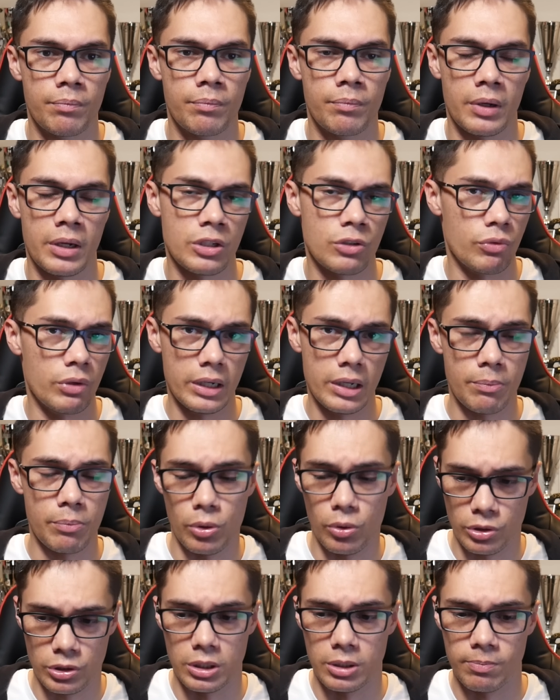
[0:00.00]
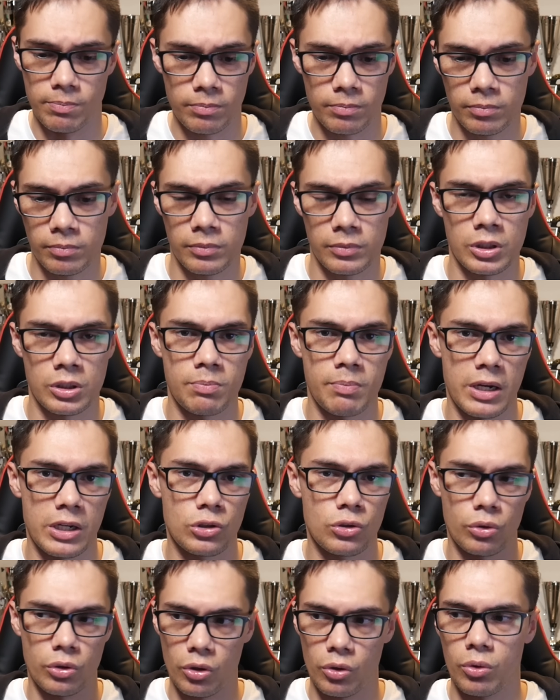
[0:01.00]
but it's really important. Just make
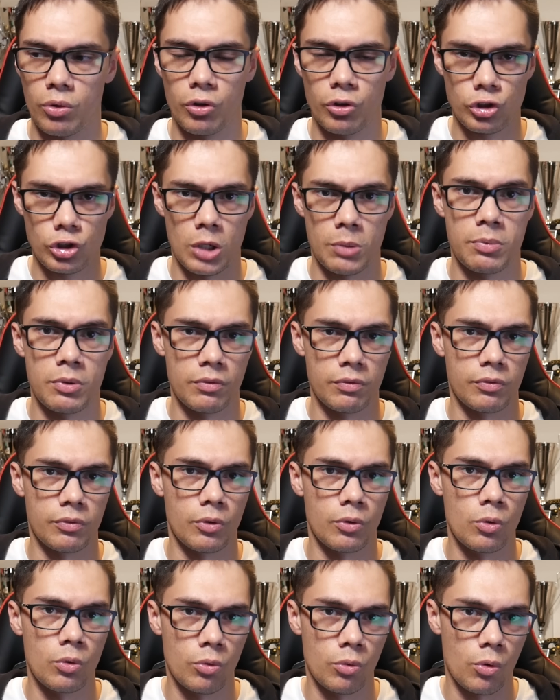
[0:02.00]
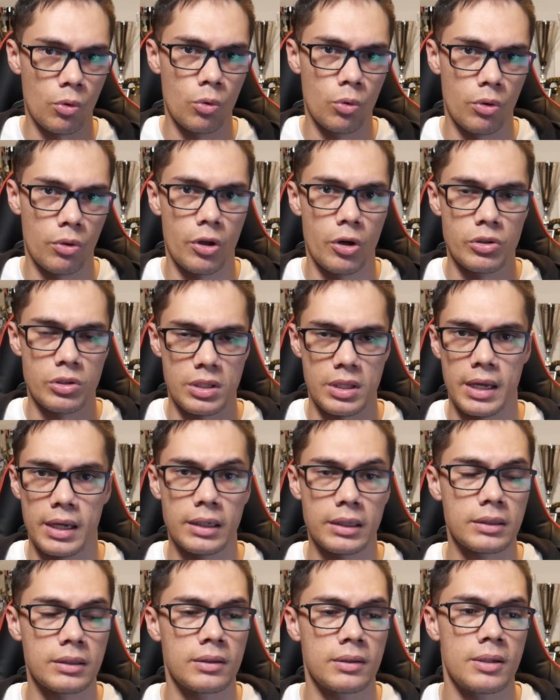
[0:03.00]
sure you're on top of all of those
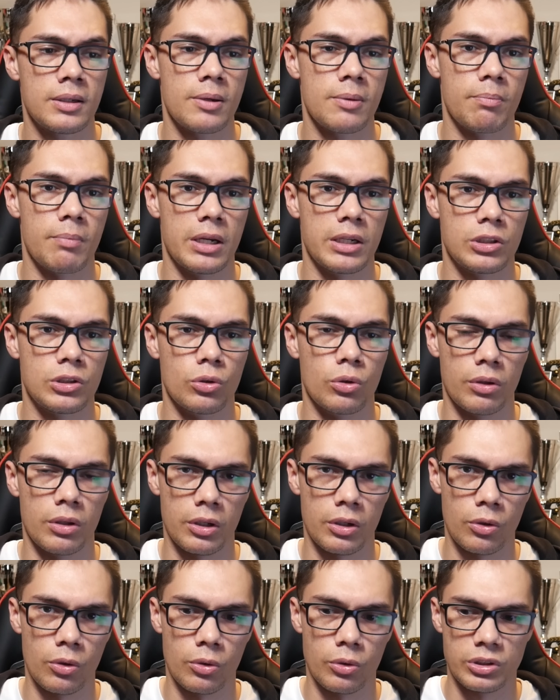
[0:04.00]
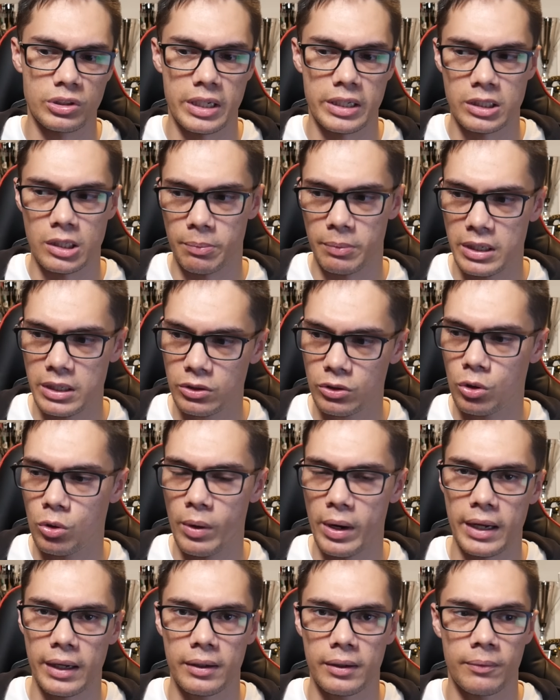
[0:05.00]
things. Make sure that your setup is
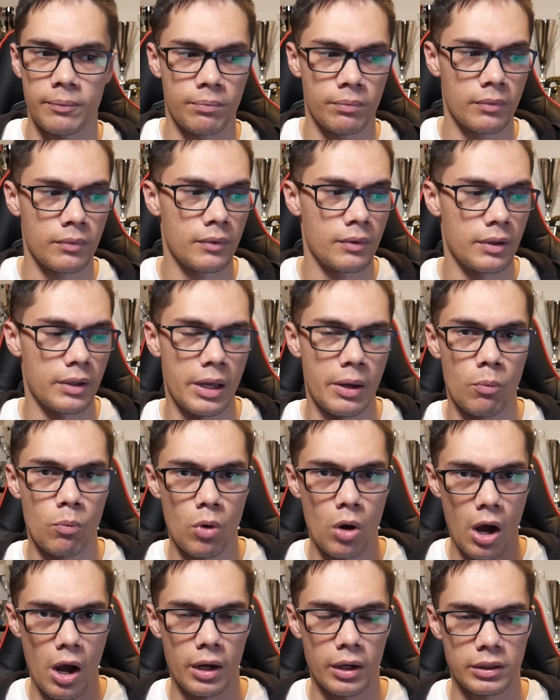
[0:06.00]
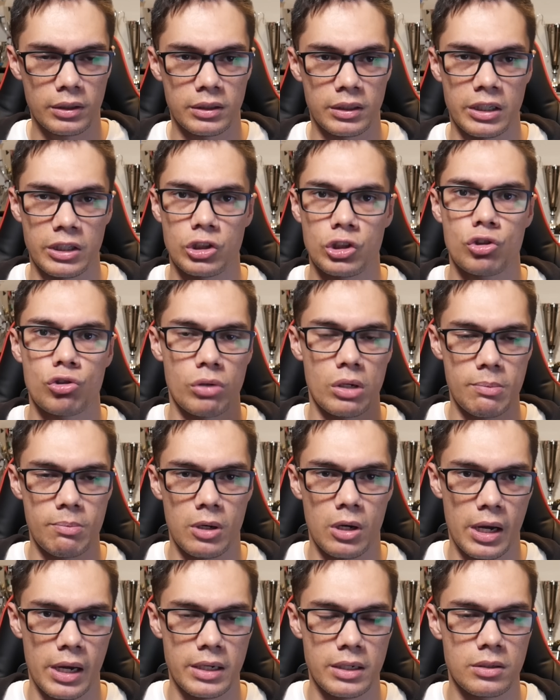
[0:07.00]
quick, it works, it's
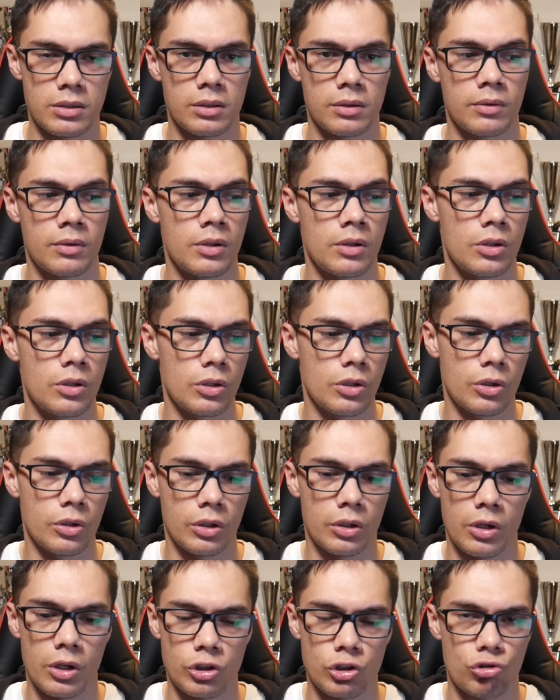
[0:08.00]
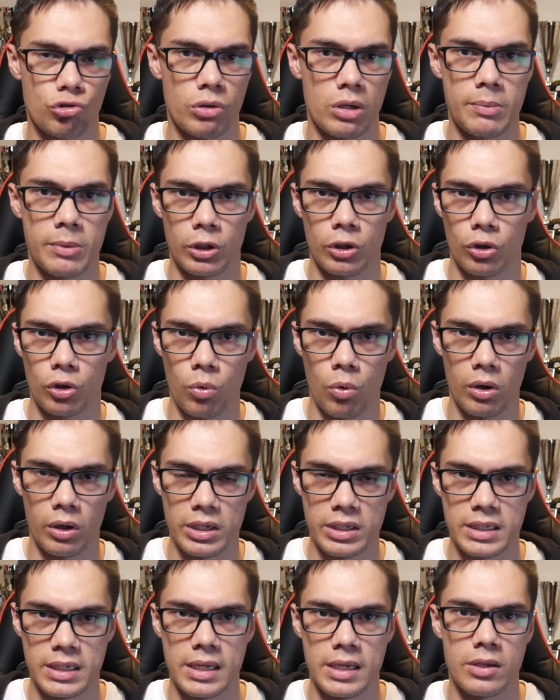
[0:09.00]
streamlined. You can stream in good
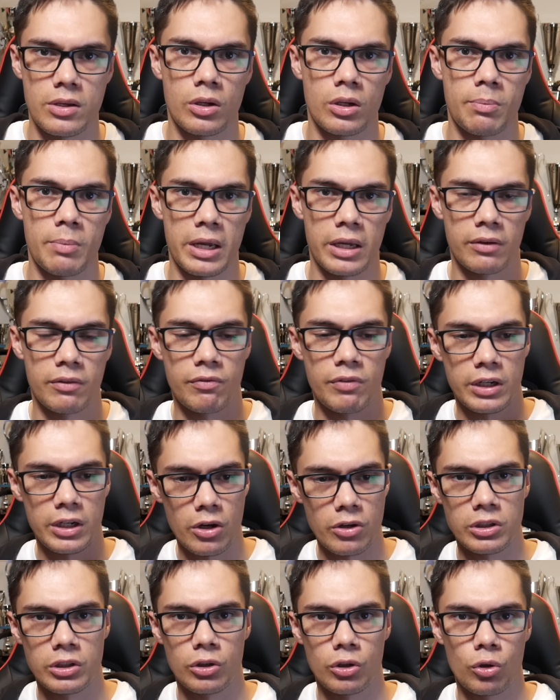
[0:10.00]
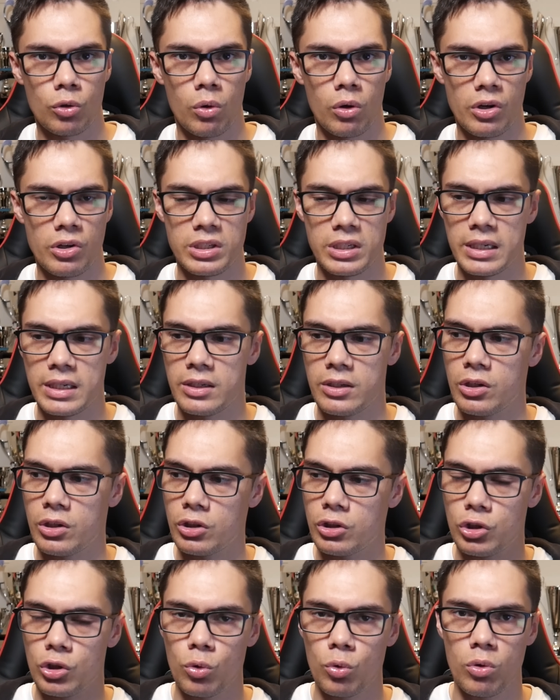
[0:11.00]
quality, you can make videos in good quality, you can
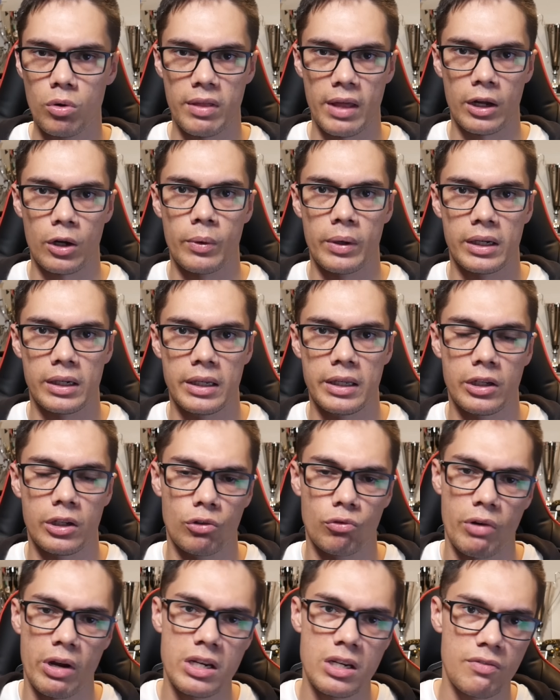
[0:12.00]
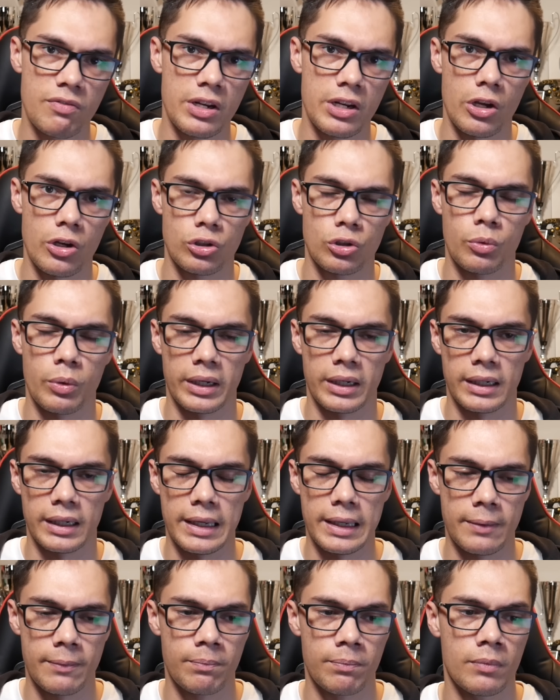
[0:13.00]
do all of that quickly, you can render videos
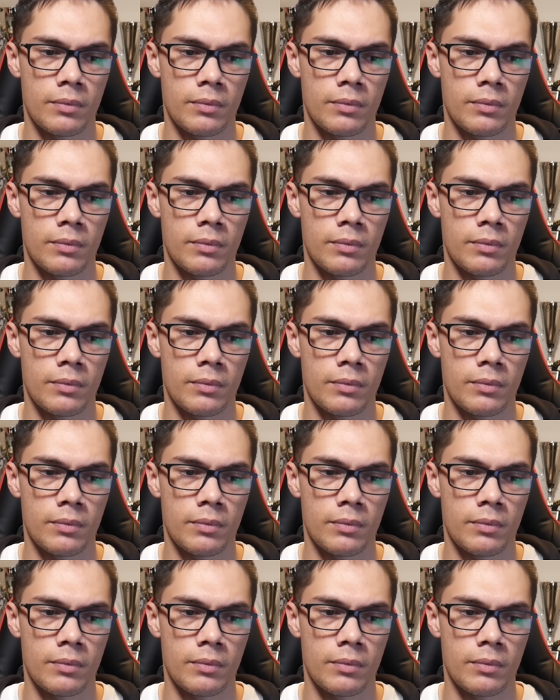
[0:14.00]
quickly,